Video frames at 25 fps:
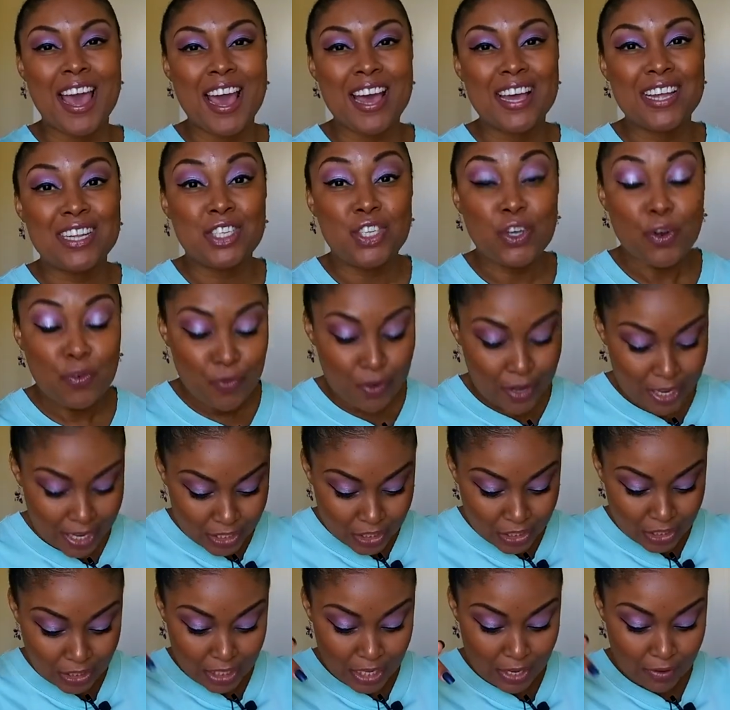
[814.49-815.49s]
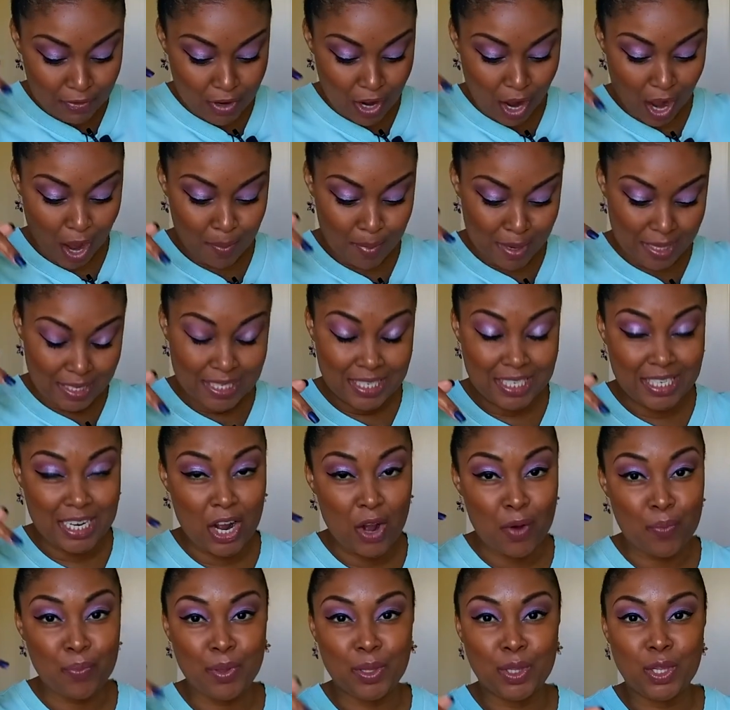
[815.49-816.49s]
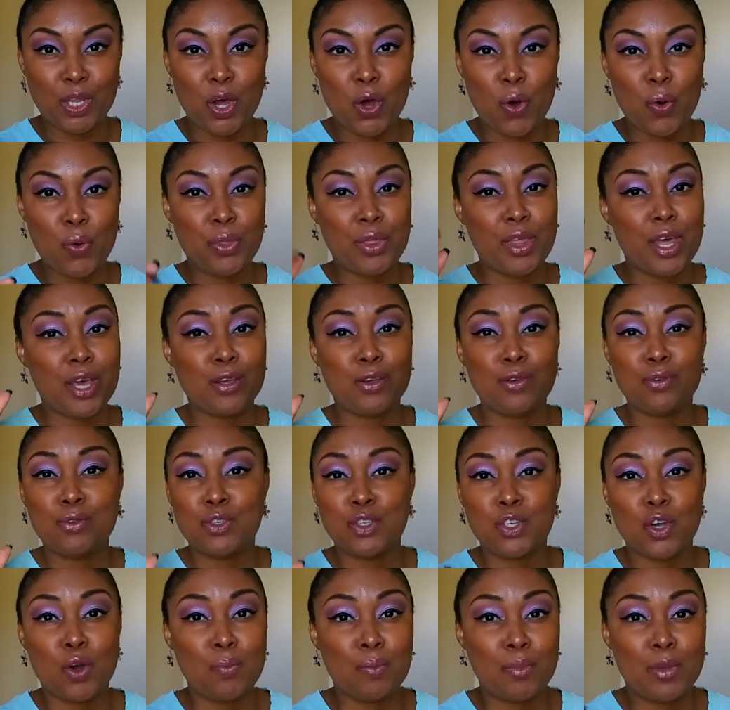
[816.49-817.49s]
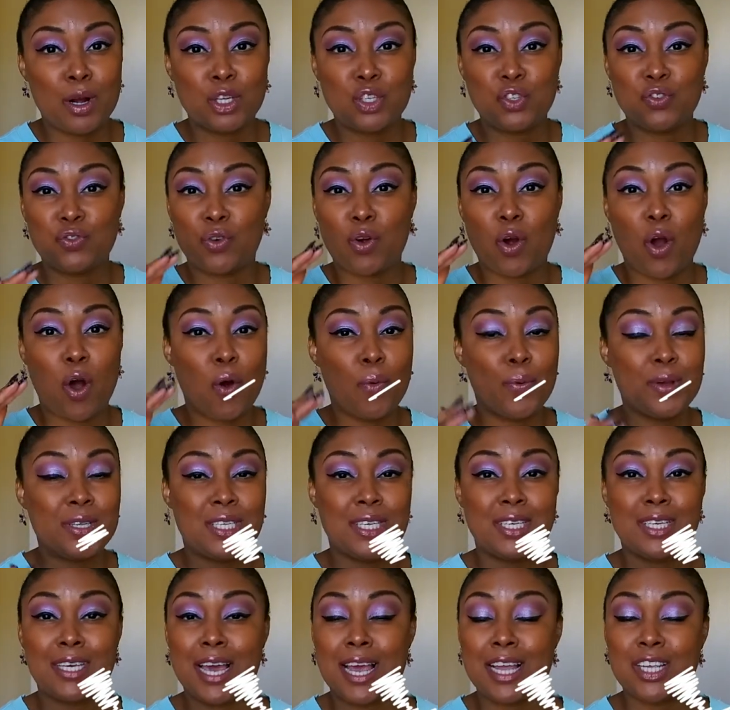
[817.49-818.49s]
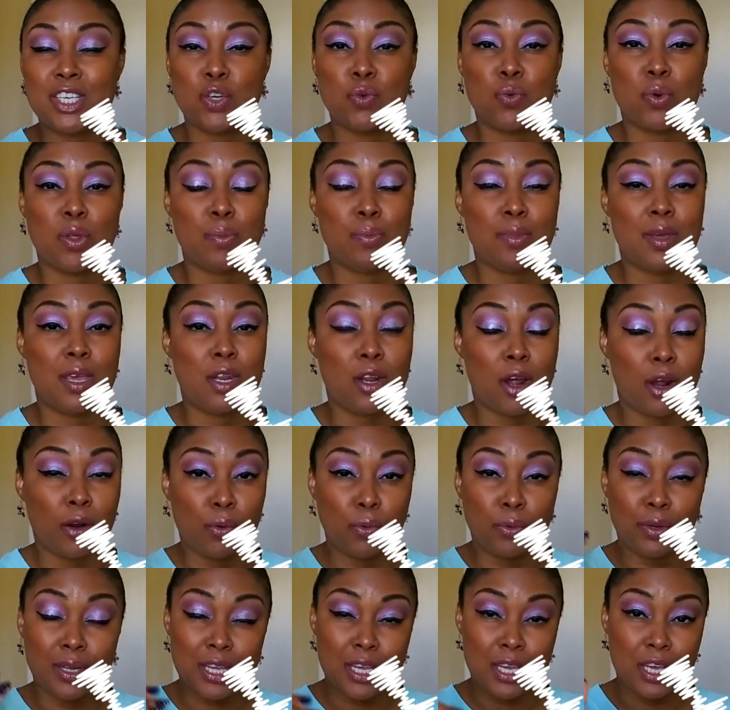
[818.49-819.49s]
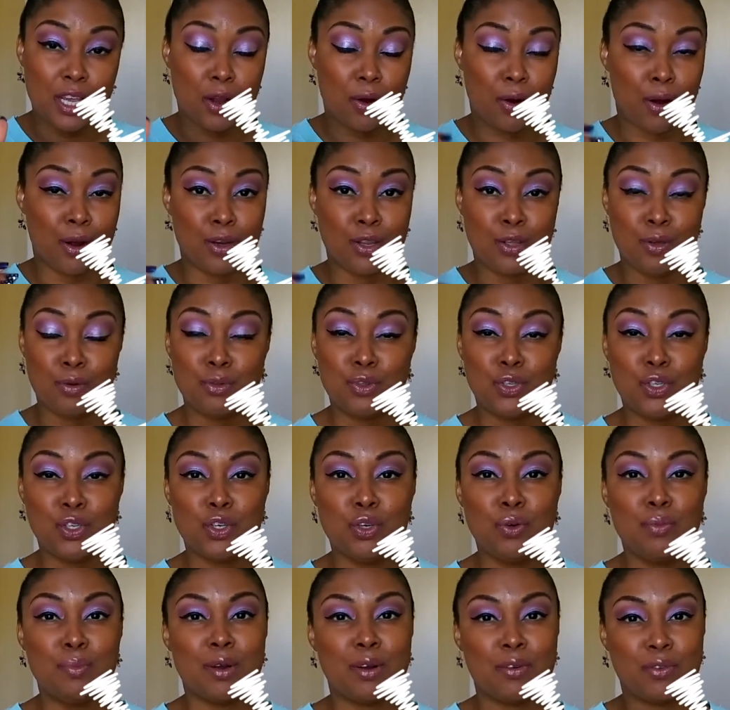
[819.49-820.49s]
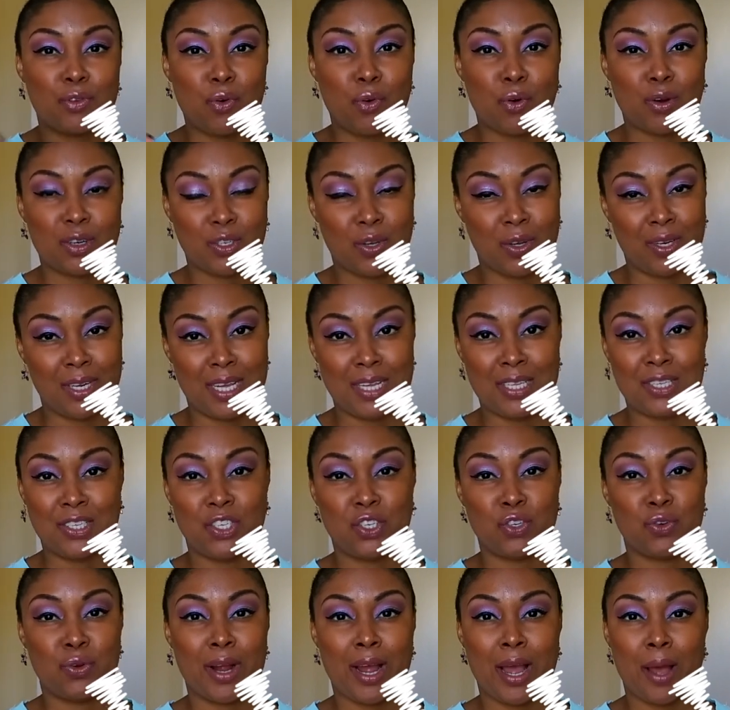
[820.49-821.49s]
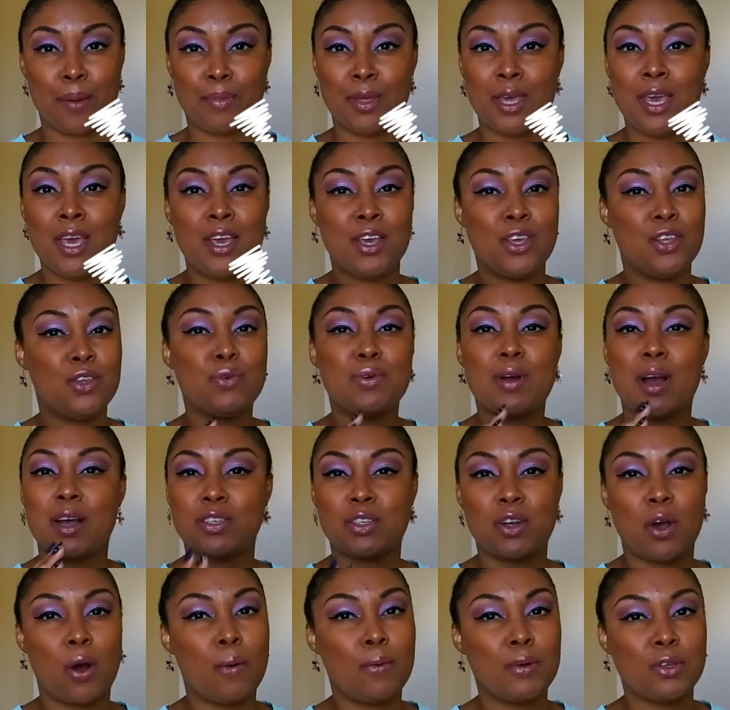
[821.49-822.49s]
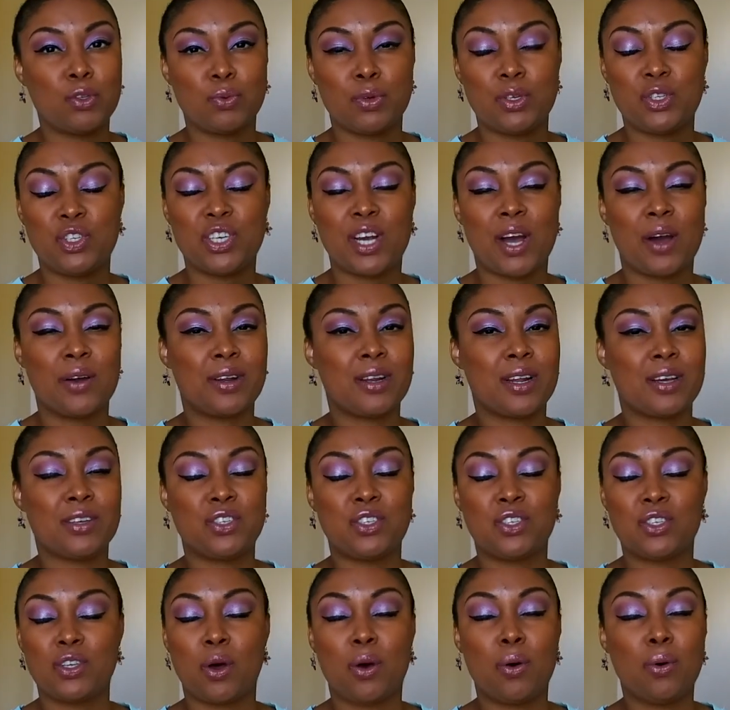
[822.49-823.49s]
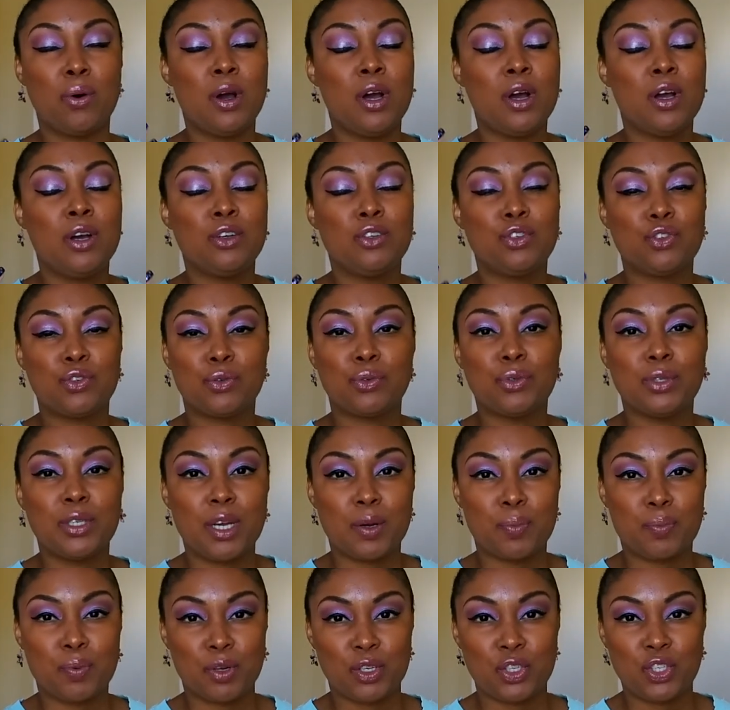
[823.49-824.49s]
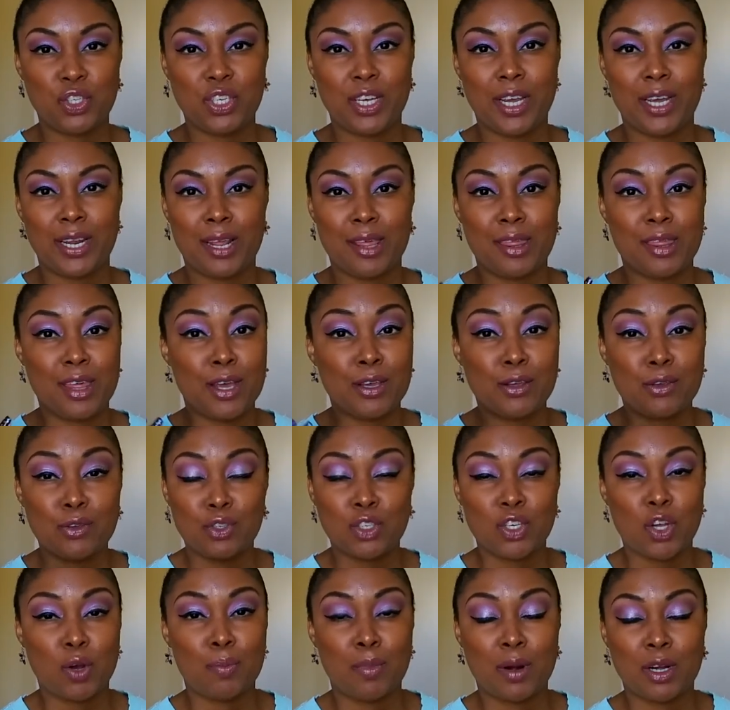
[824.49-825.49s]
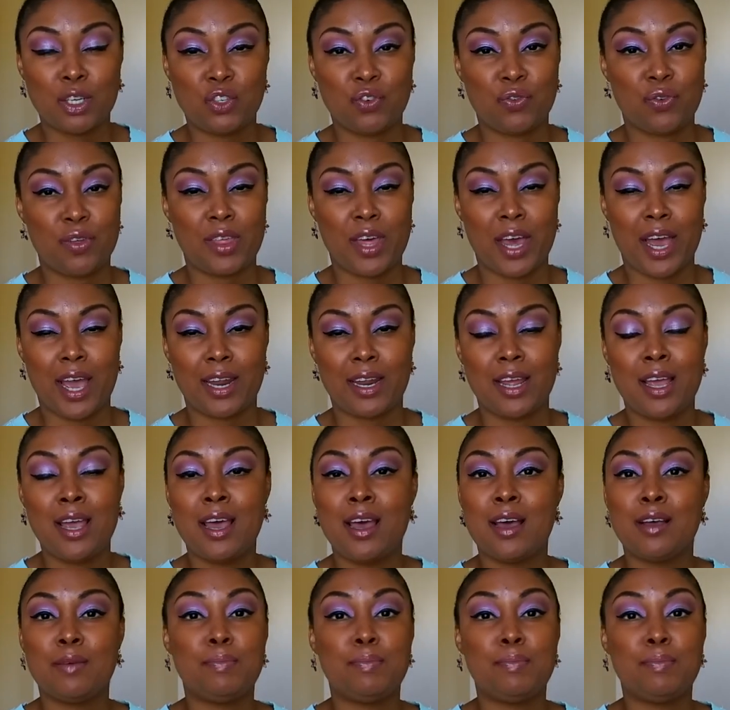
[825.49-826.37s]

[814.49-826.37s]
And don't forget to leave comments down below. Thank you so much for always engaging with me, not only here on YouTube, but of course on Instagram. You guys always reach out, and I so truly appreciate it. Thank you so much for that.